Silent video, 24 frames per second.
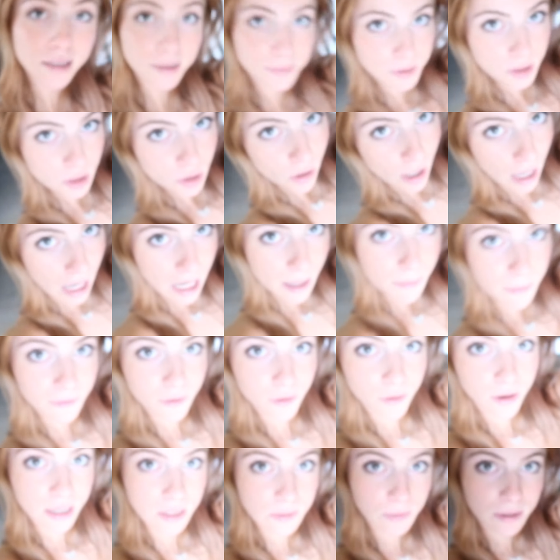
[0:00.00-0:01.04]
to subscribe if
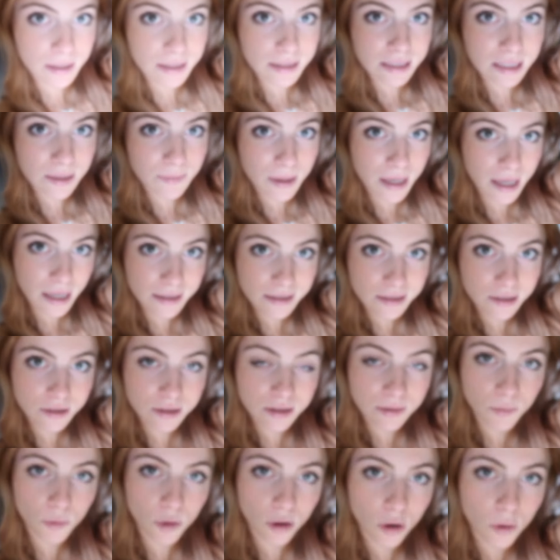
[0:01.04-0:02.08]
you guys want to see me answer
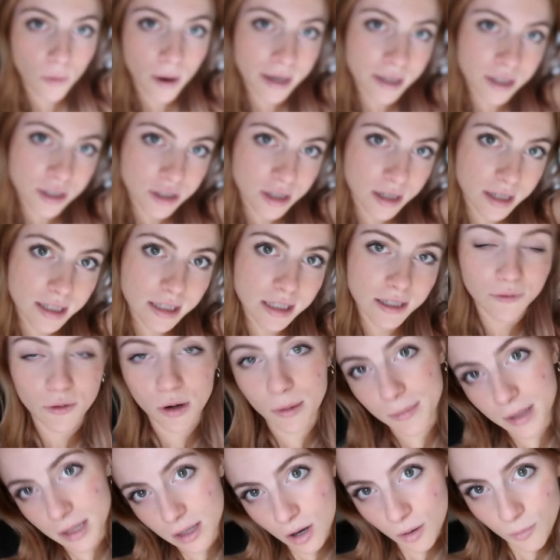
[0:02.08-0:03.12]
some more questions, if you
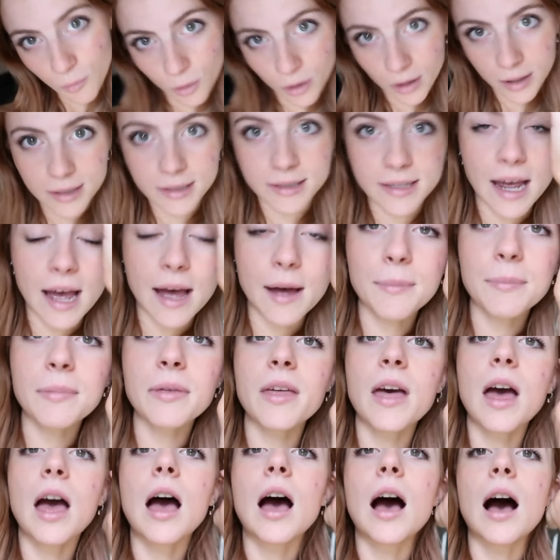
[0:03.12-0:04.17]
want me to go more in depth.
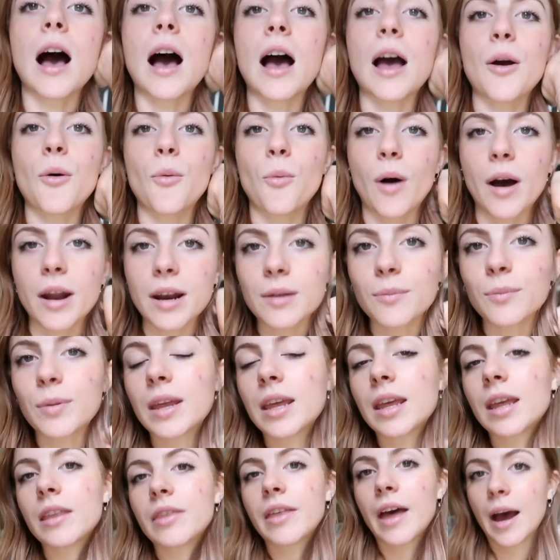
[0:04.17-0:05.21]
I want to
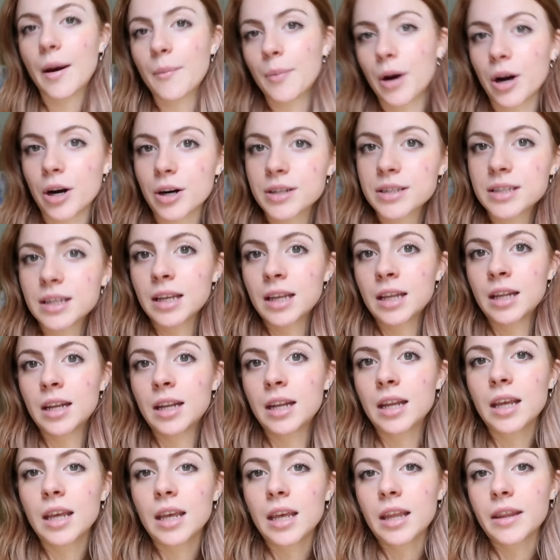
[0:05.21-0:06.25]
be that
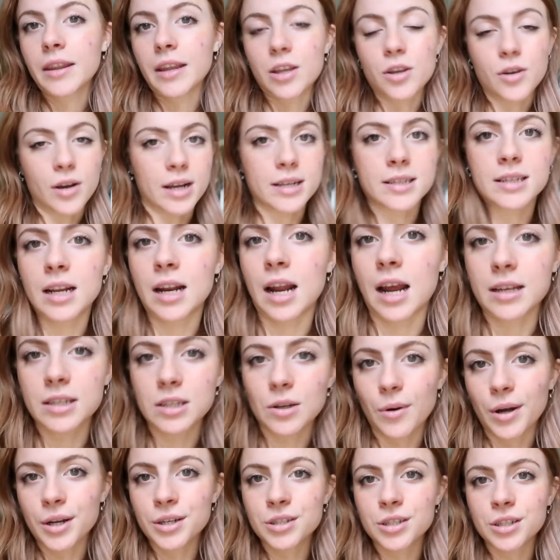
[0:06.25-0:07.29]
person that you guys can
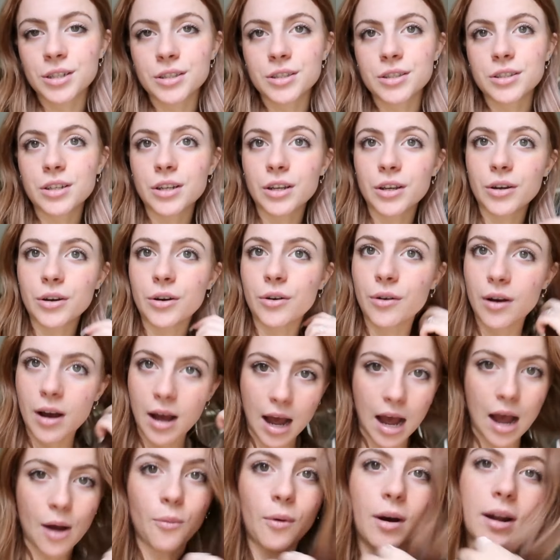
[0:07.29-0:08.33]
ask questions to.
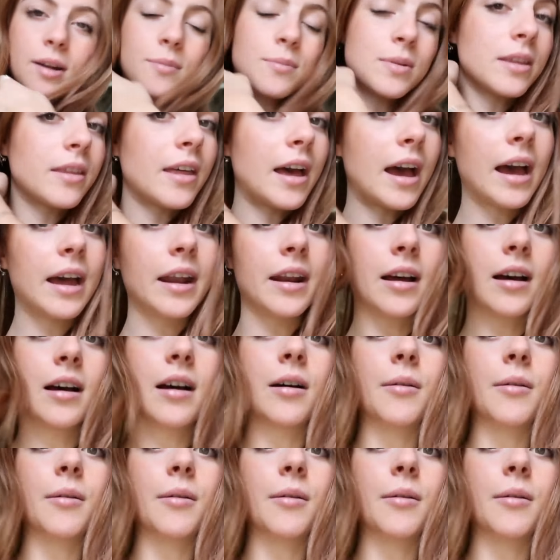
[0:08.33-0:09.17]
I want to be that,